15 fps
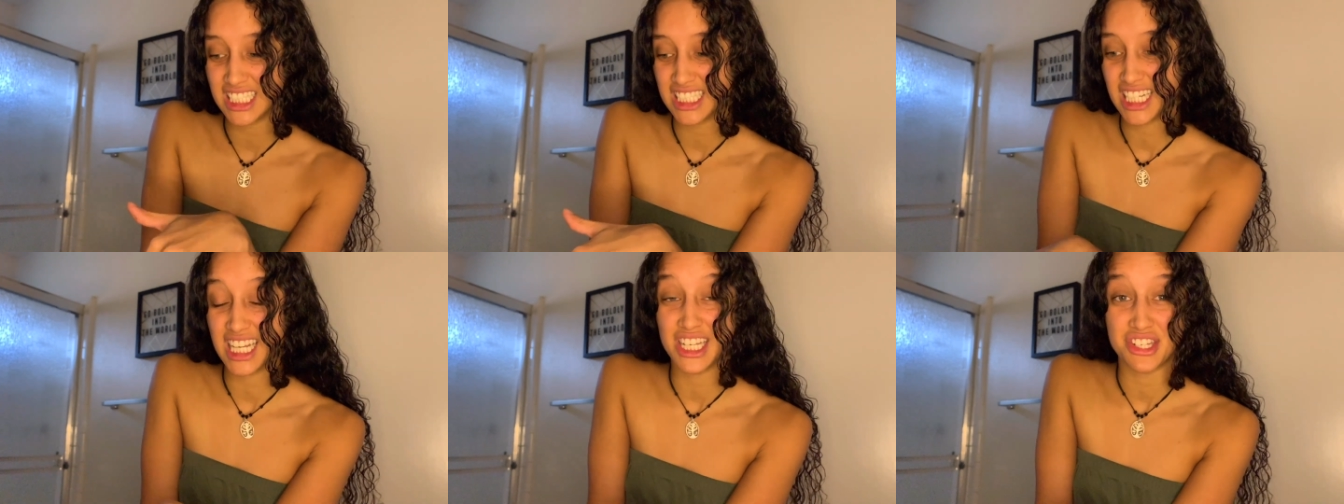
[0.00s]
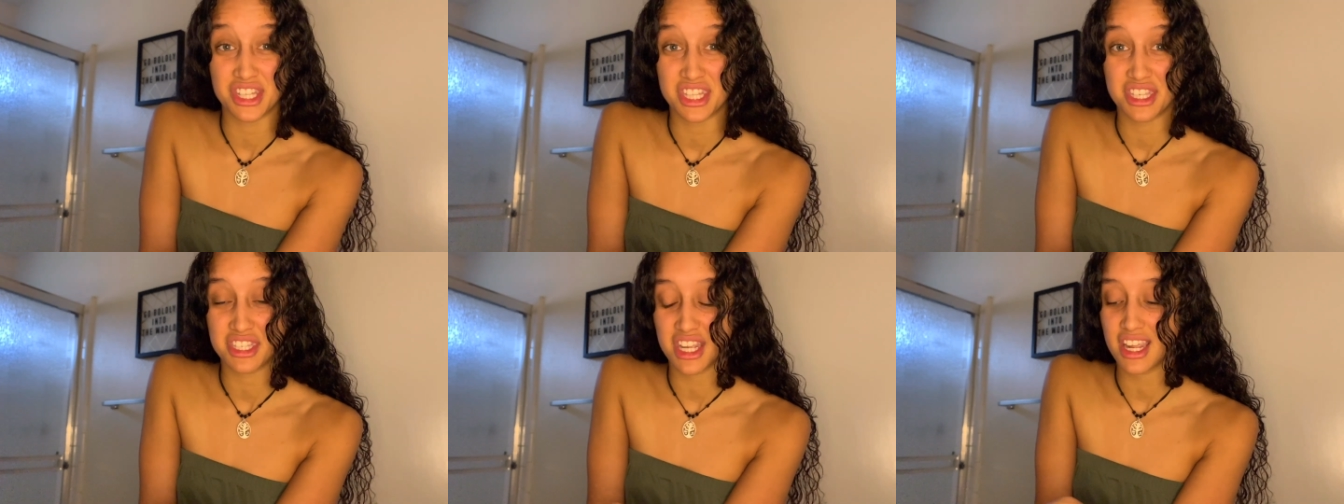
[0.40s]
into
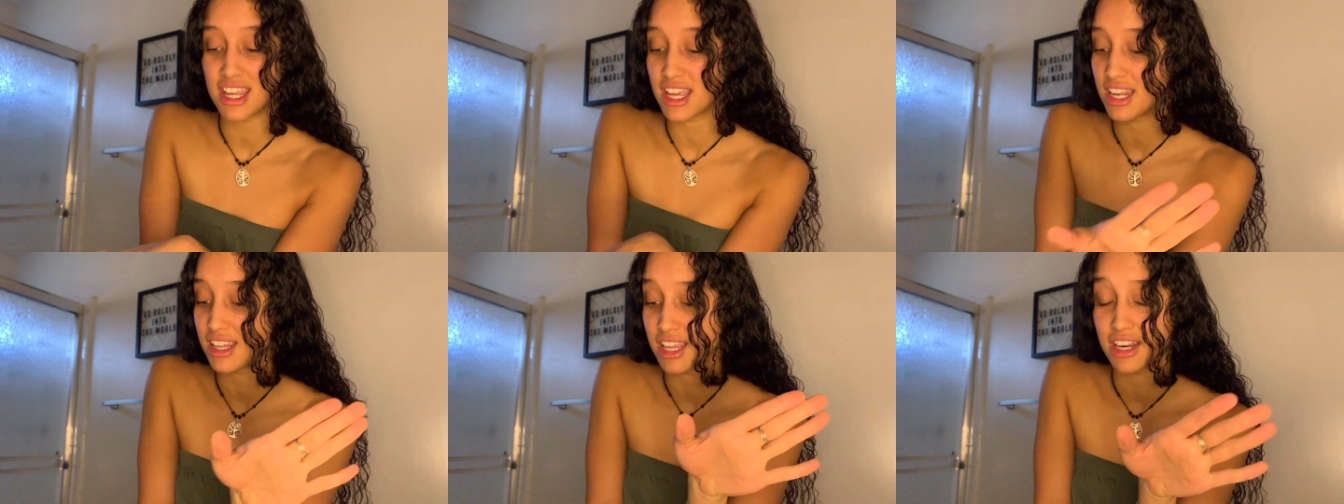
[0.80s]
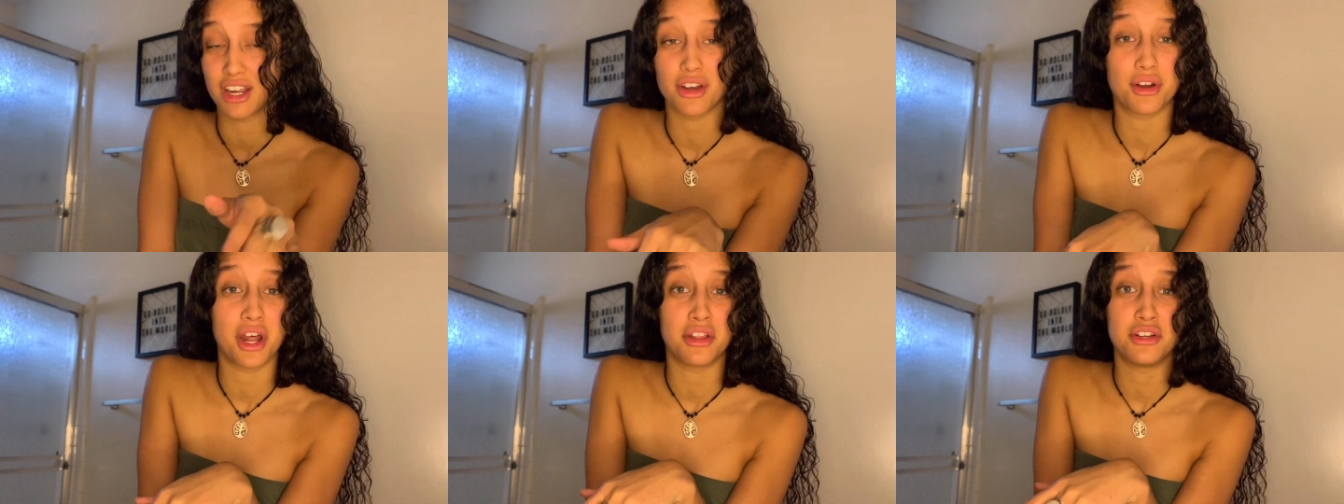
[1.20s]
the sink and let it
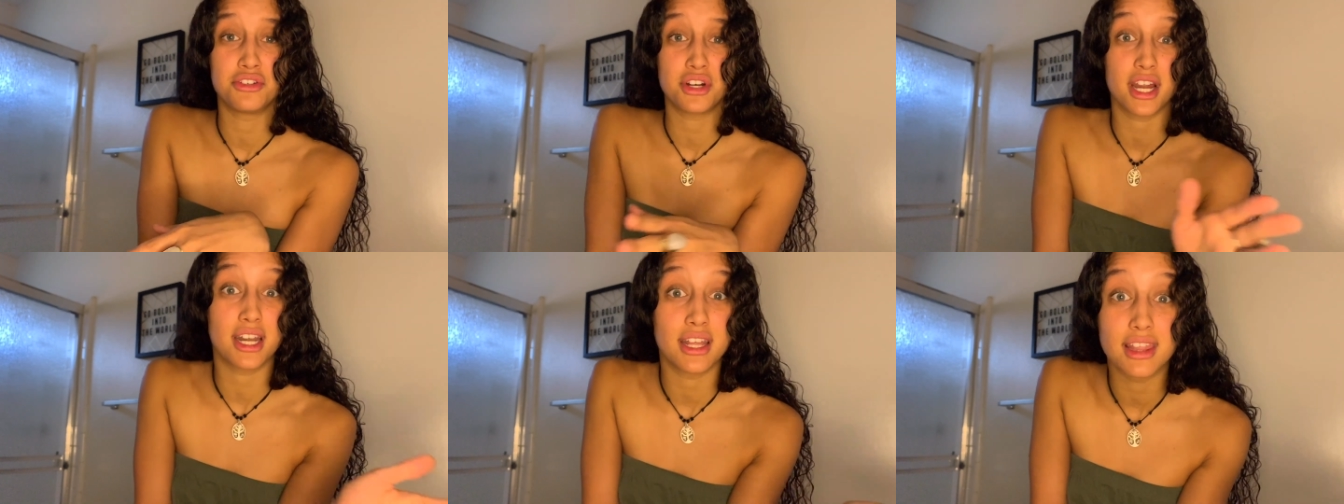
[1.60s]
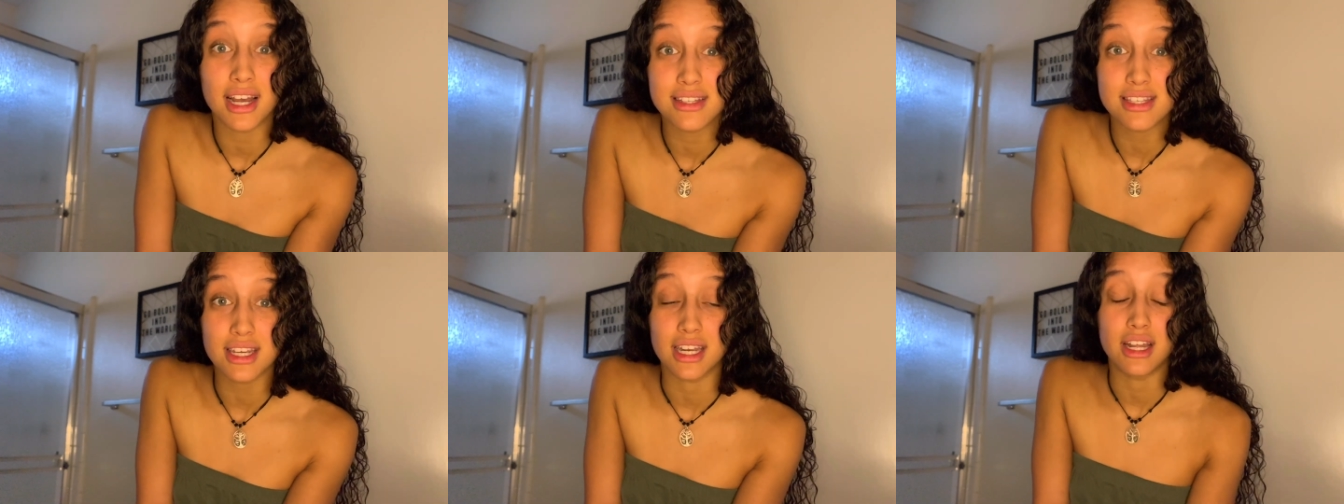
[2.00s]
go down the drain. And
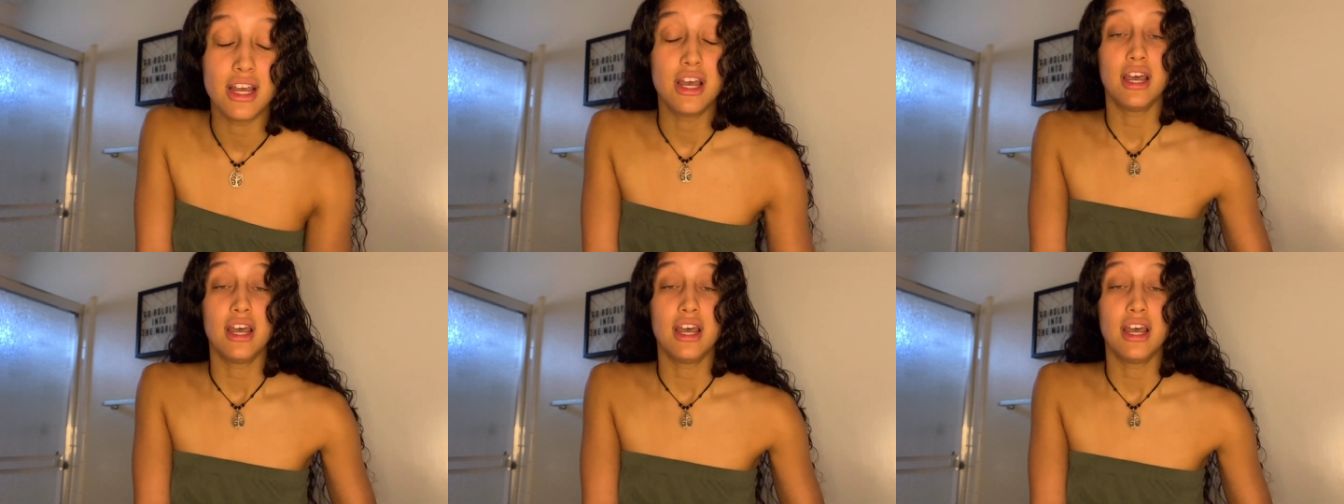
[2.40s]
that's it.